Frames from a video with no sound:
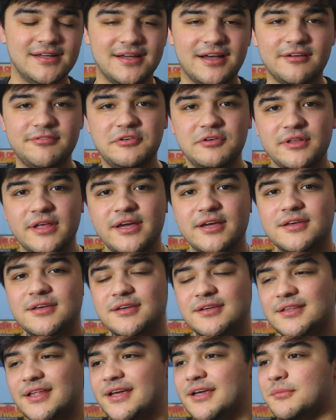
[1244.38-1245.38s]
I feel
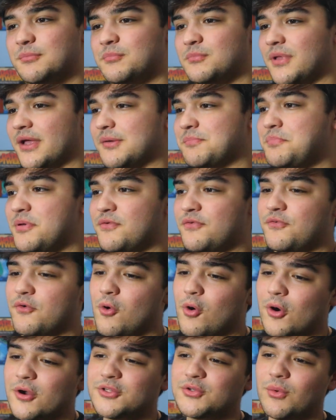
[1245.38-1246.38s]
like like like
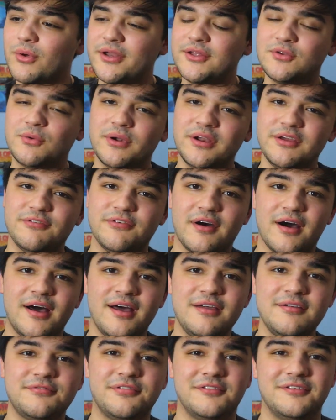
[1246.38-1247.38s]
before twenty
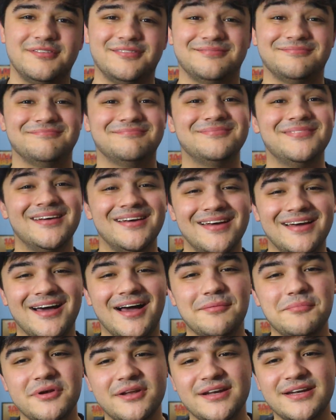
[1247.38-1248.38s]
twenty-five,
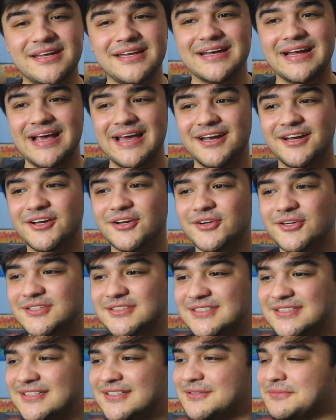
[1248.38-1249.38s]
I'm gonna need
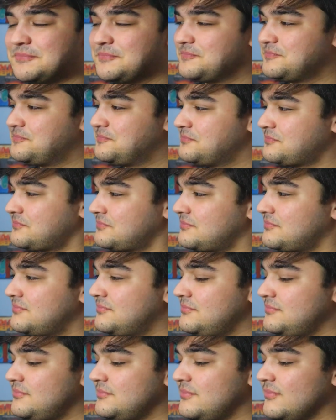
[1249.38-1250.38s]
editors.
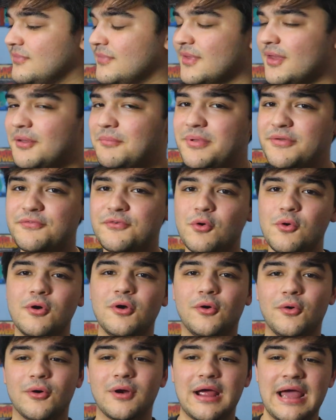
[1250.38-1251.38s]

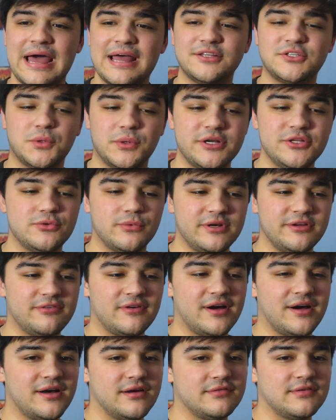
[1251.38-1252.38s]
Before or at twenty
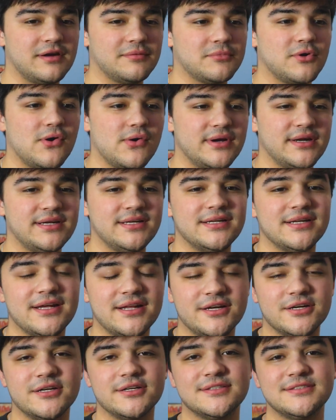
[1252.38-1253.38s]
twenty-five, I'm going to need
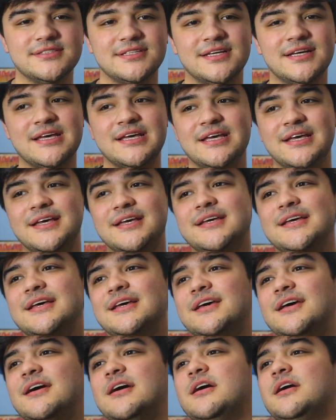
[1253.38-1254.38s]
editors.
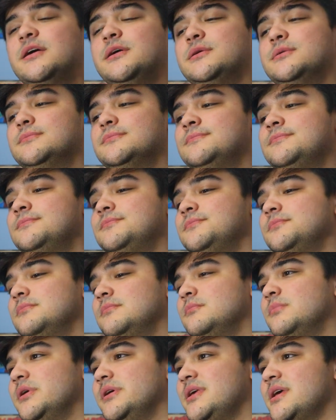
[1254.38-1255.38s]
Um,
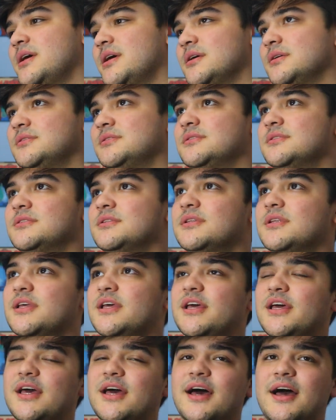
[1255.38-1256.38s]
but yeah,
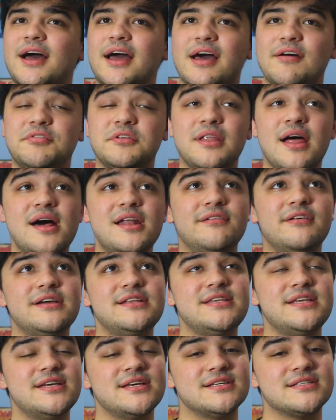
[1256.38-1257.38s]
I have a lot of
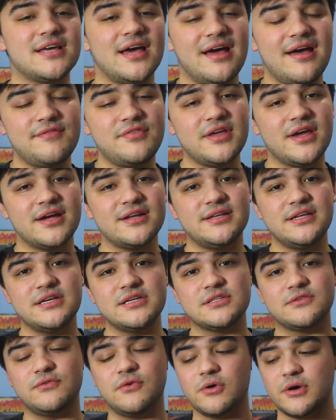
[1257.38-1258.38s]
ideas. I have the
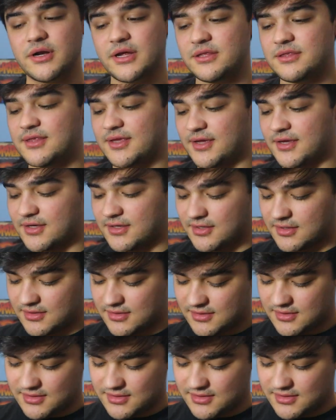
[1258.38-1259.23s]
ideas for it, I think.